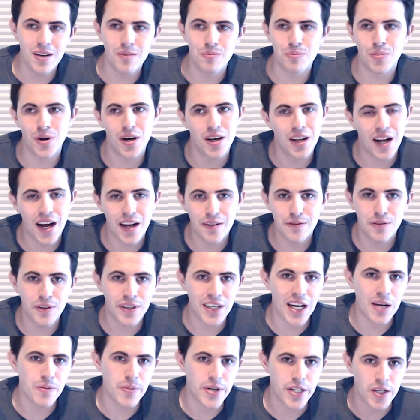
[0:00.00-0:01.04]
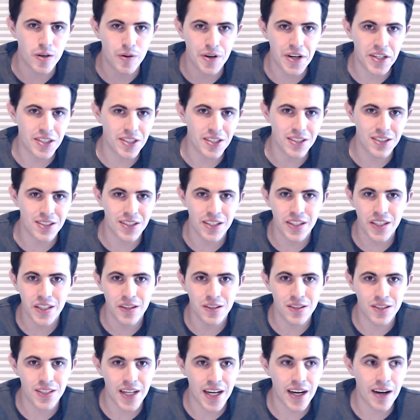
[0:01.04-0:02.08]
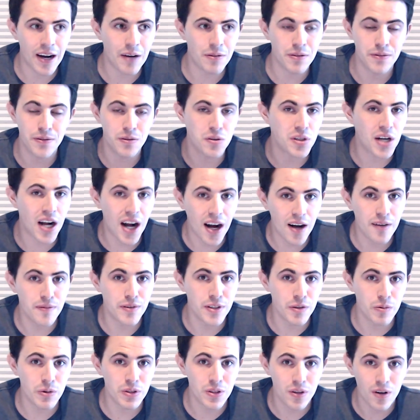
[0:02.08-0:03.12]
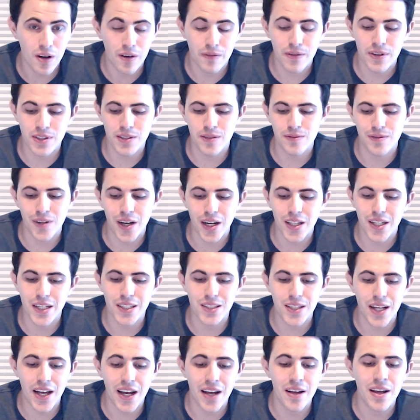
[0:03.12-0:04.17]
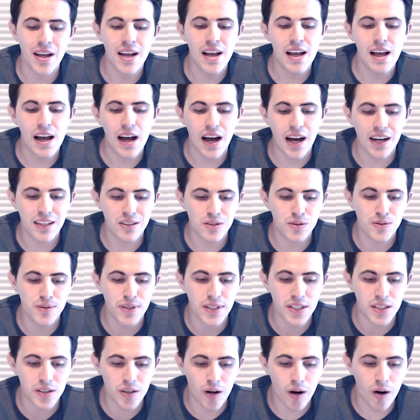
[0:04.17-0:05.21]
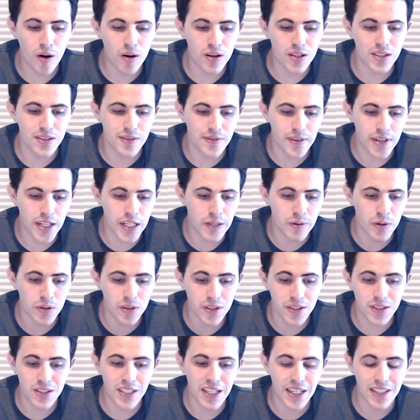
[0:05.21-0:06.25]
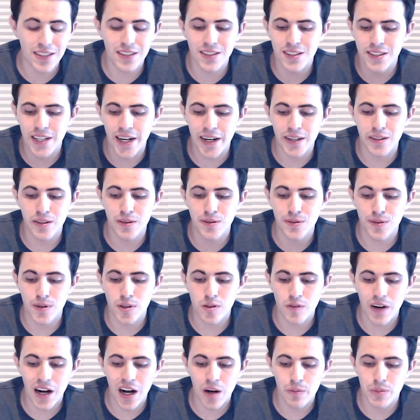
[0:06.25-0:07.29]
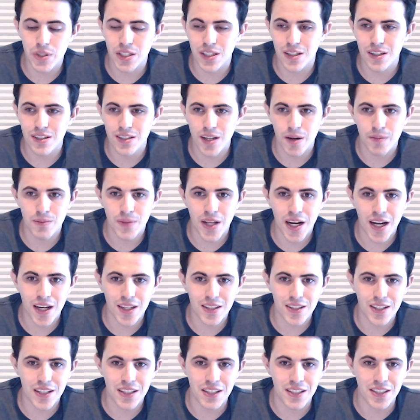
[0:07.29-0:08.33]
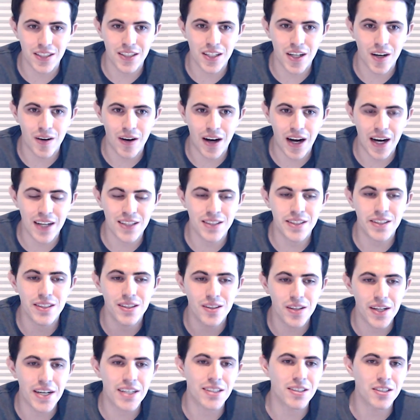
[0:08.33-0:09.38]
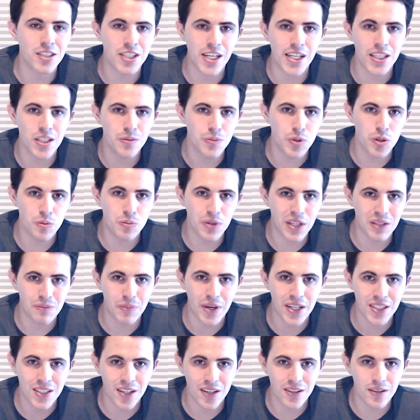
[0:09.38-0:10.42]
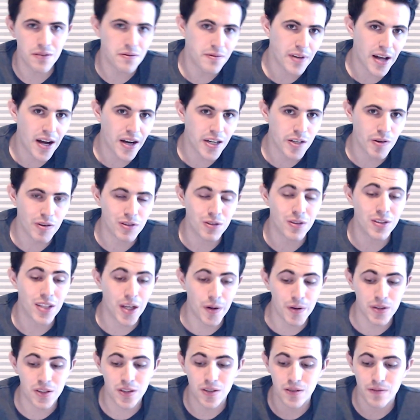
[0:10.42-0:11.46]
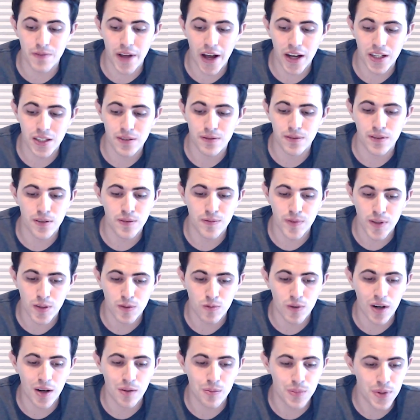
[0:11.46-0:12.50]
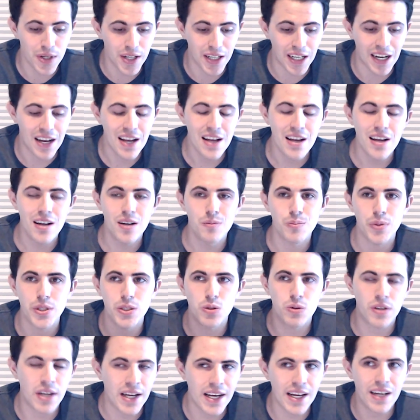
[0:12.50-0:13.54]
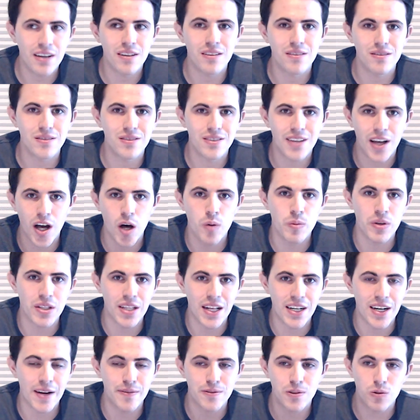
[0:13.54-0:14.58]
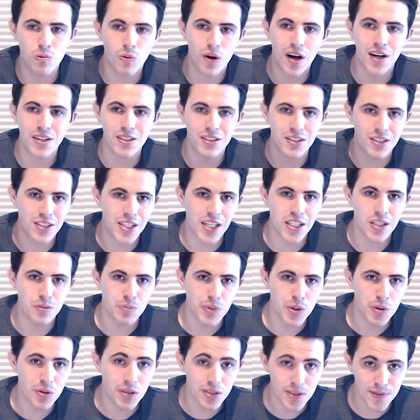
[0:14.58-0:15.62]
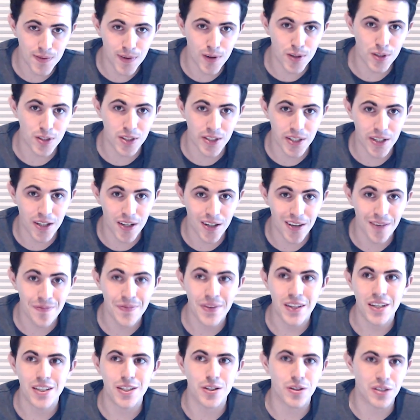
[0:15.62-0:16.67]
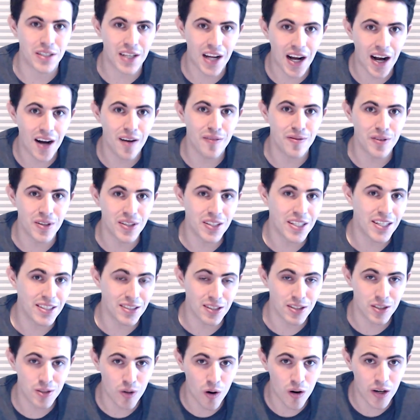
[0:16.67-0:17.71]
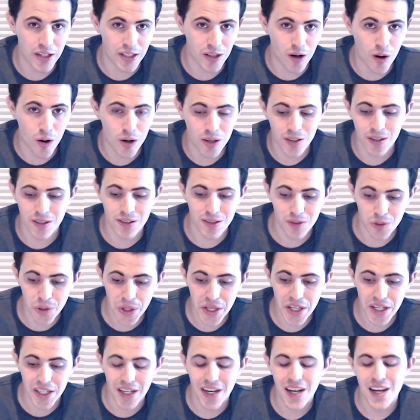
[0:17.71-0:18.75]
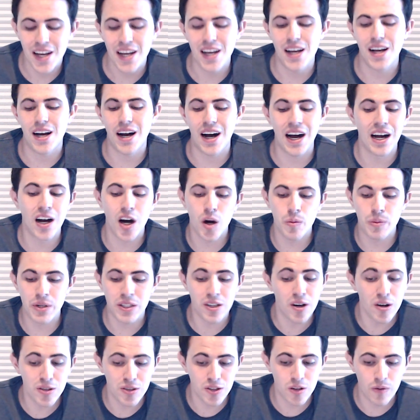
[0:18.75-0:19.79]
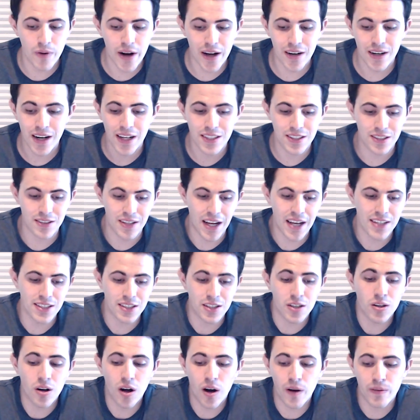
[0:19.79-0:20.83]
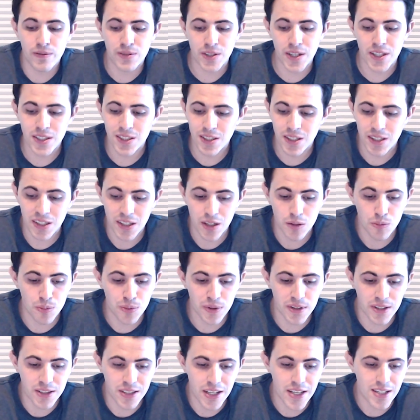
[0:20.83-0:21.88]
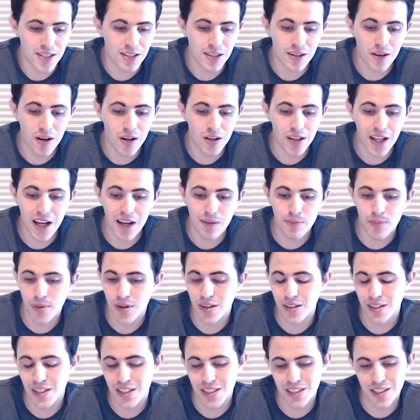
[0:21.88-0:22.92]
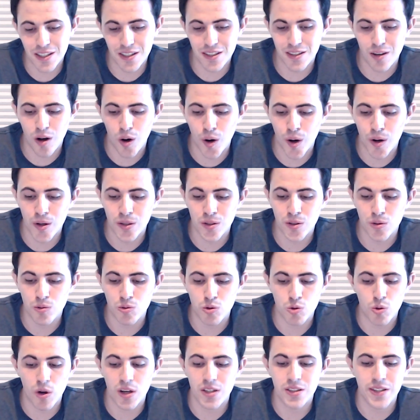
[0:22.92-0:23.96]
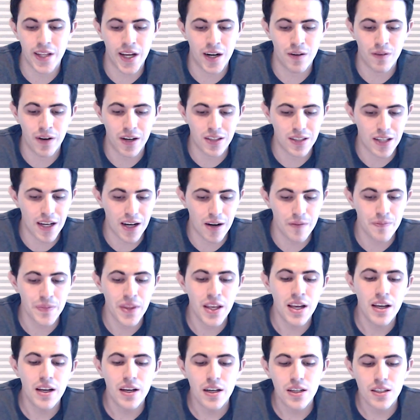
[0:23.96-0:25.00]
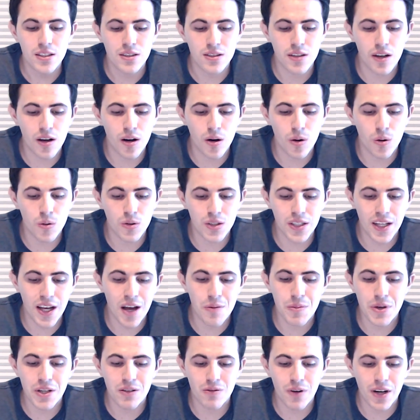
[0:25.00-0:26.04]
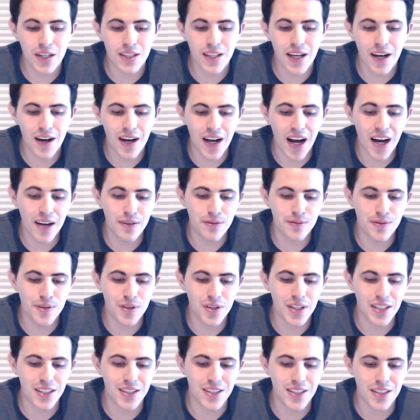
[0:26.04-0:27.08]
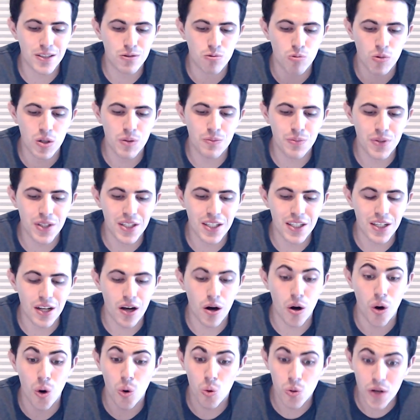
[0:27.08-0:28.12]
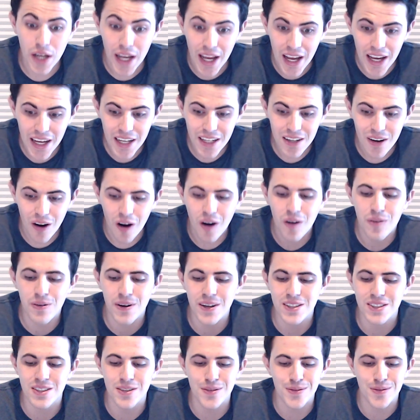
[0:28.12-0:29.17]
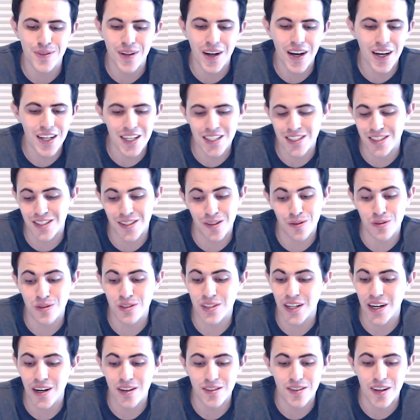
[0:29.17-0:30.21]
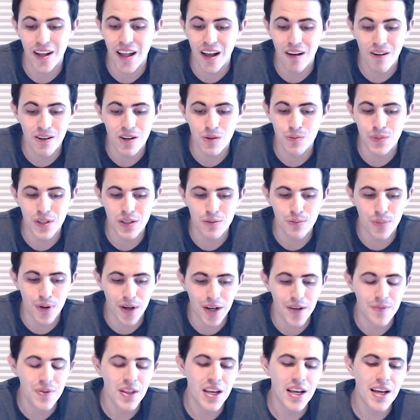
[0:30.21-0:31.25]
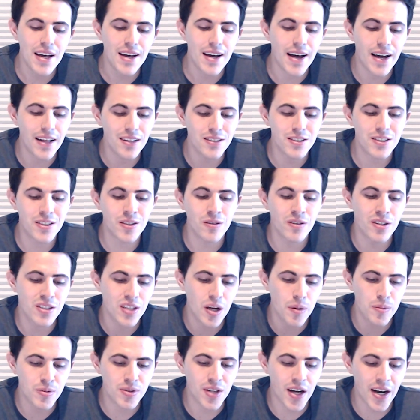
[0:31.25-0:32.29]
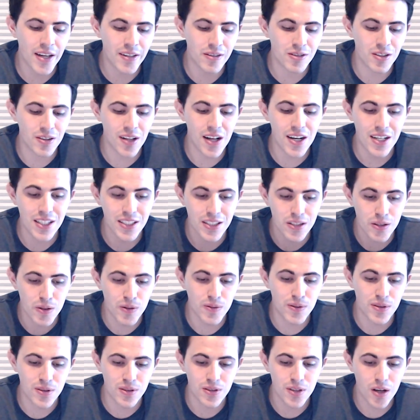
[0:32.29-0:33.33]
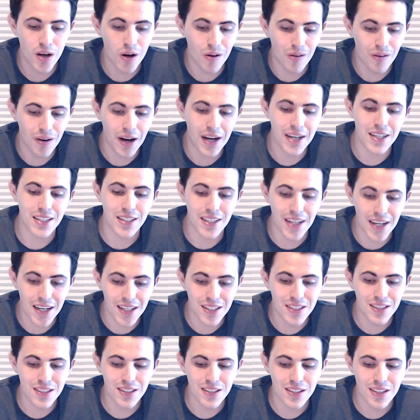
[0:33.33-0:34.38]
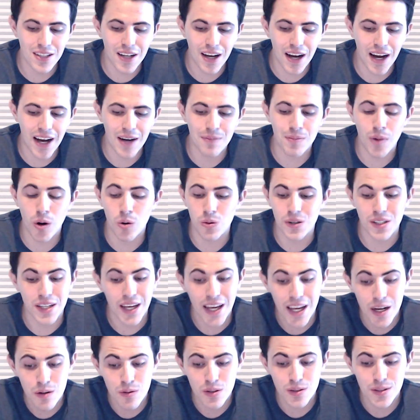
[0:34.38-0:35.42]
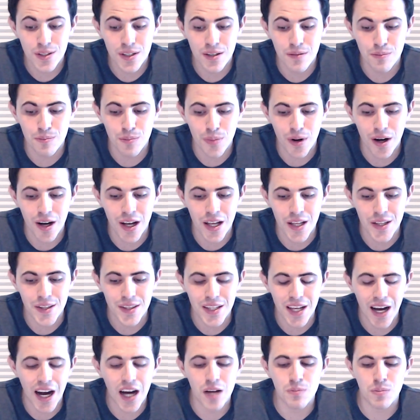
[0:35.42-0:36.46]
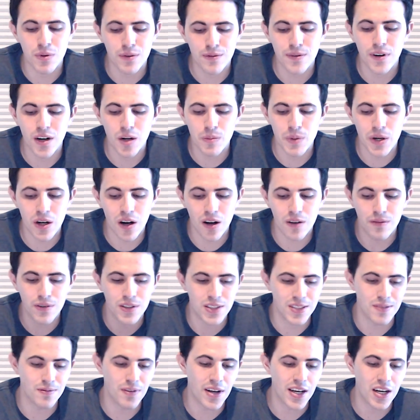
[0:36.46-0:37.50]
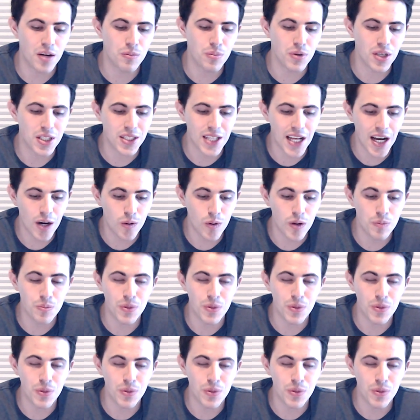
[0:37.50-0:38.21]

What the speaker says: But I feel like I'd be crazy to sit here and say I would feel confident with an offensive line like that. I do think guard is very realistic in the second or third round because I'm not like, I did like the Shane Lemieux pick based on the value. I thought that was good value for a fifth round pick. But you can't tell me that after watching Shane Lemieux in his first year, you're confident he's a starting guard in this league. I hope he turns it around and has a good offseason and a good preseason and all that, but it's just hard to trust that right now. So, yeah, I mean, right now I feel like this would be an okay offensive line. It still scares the hell out of me, but at least there is upside. There's a lot of youth, so I guess I'm okay with it, but I'd prefer a better offensive line. I'll put it that way.